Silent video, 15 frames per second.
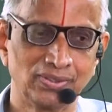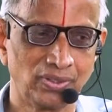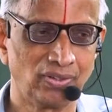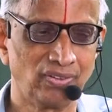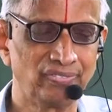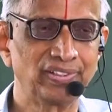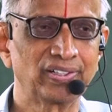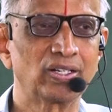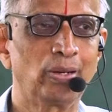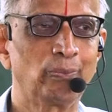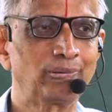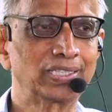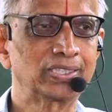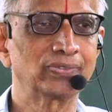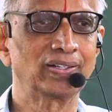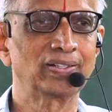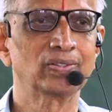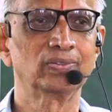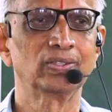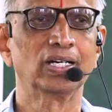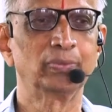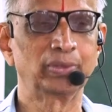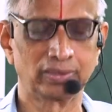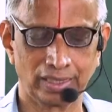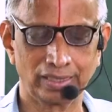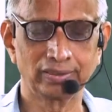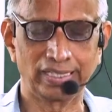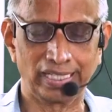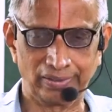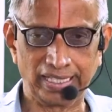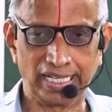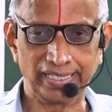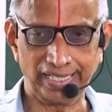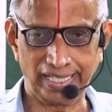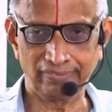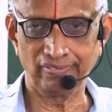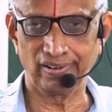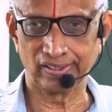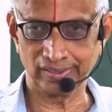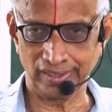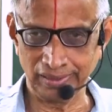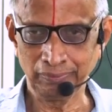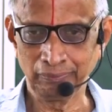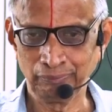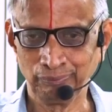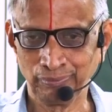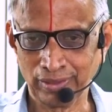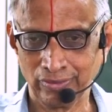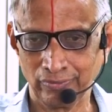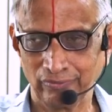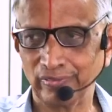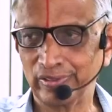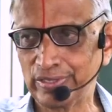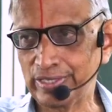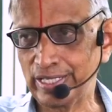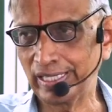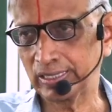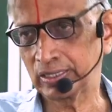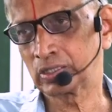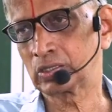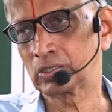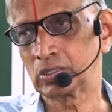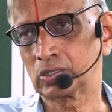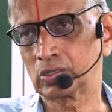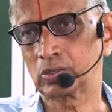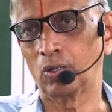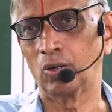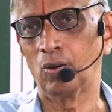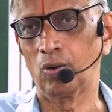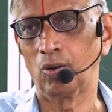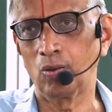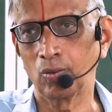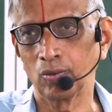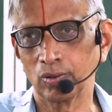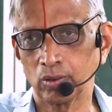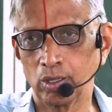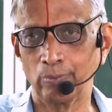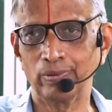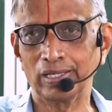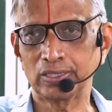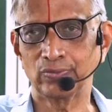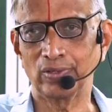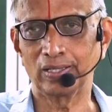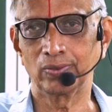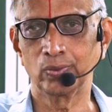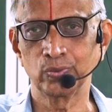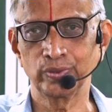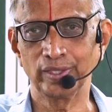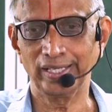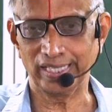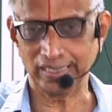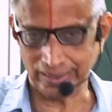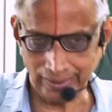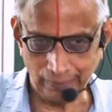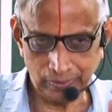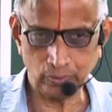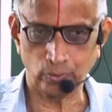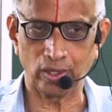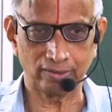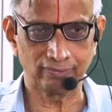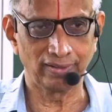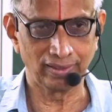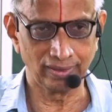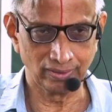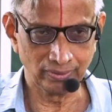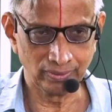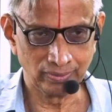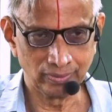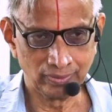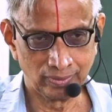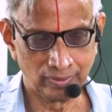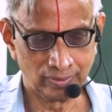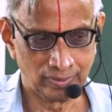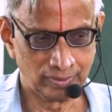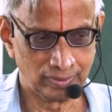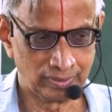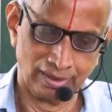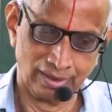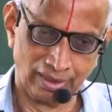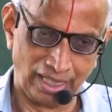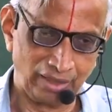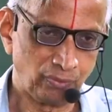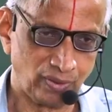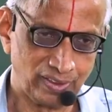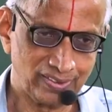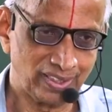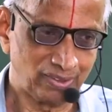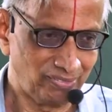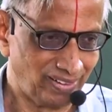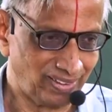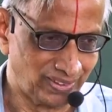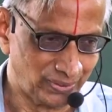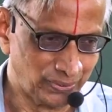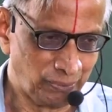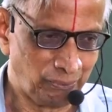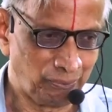of a complex value, an entire function which takes all complex values except one value. And what is that value?